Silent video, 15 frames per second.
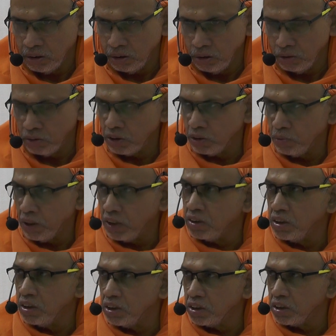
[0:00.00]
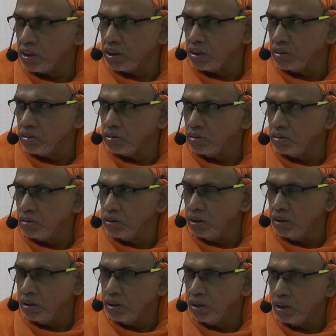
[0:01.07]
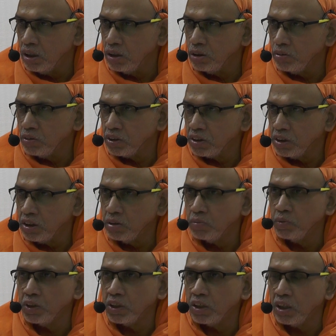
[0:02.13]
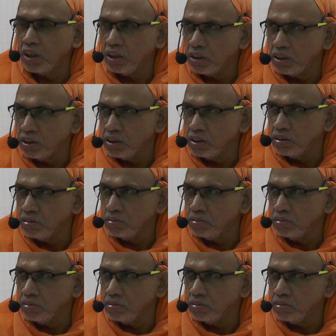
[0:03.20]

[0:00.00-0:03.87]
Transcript: your imagination and your sentimentality.